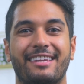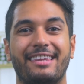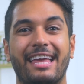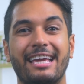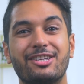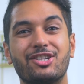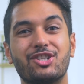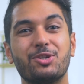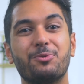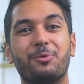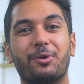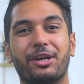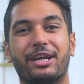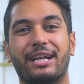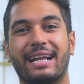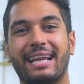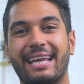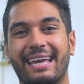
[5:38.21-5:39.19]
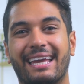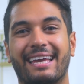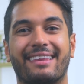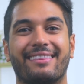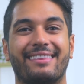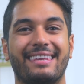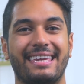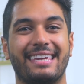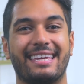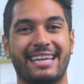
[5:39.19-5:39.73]
Next, you want to clear
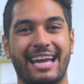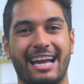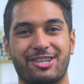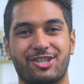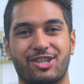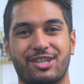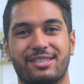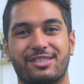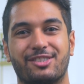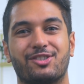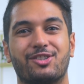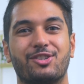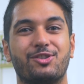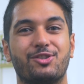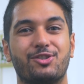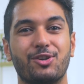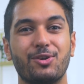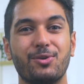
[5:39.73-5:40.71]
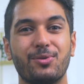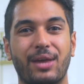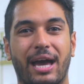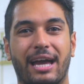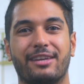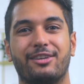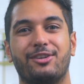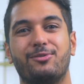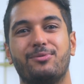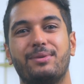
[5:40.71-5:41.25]
the caches. To do
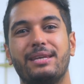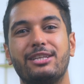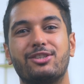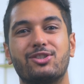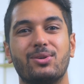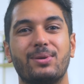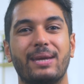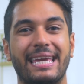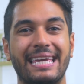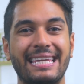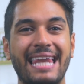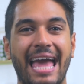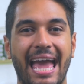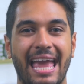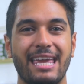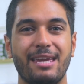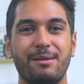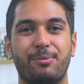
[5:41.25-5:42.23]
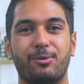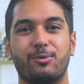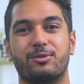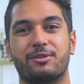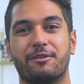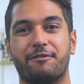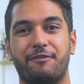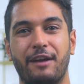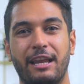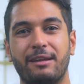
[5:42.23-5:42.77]
that, you need to enable
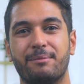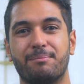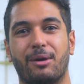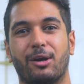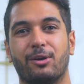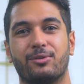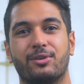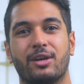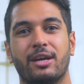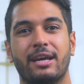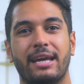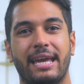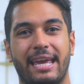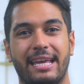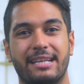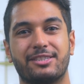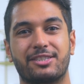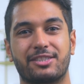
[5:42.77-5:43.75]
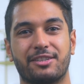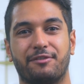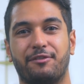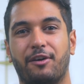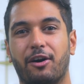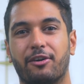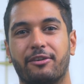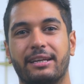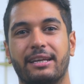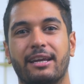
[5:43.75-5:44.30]
develop mode in
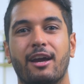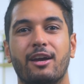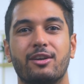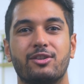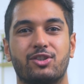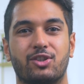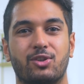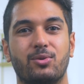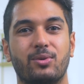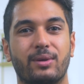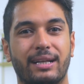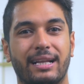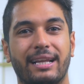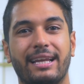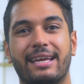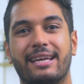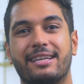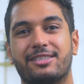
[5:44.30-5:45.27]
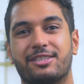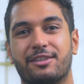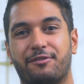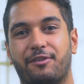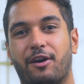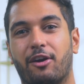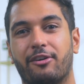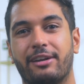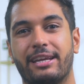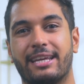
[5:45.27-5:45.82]
Safari to clear
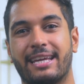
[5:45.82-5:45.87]
Safari